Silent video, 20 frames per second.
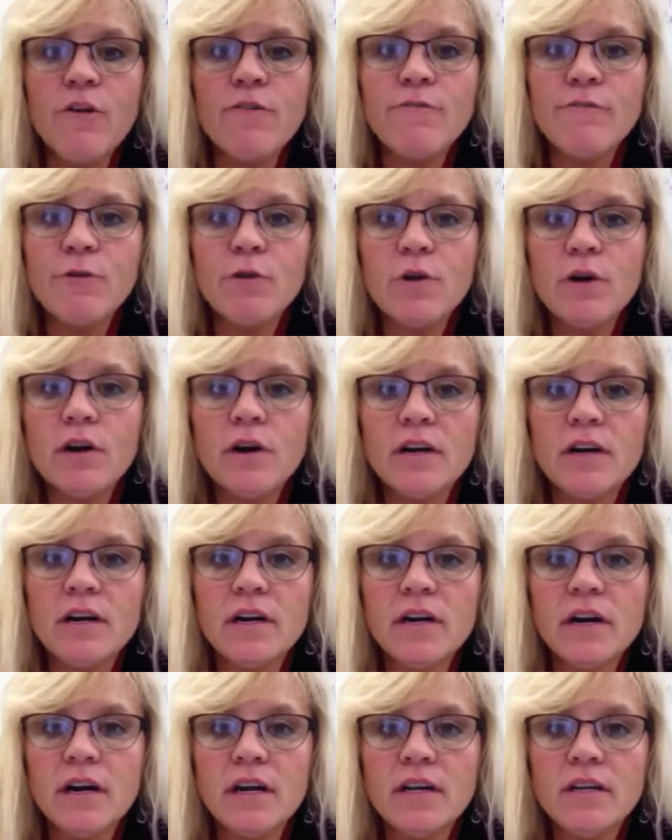
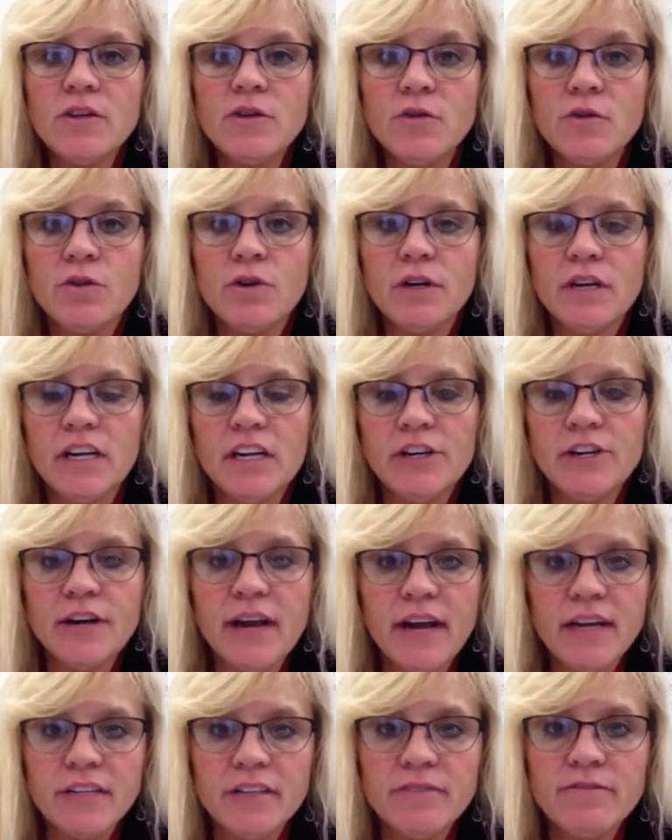For your
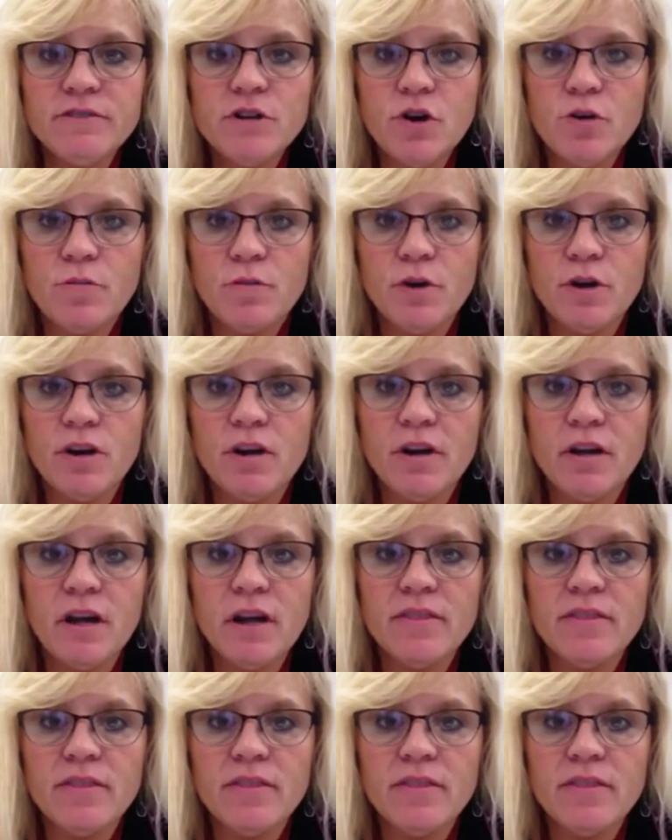interactive notebook,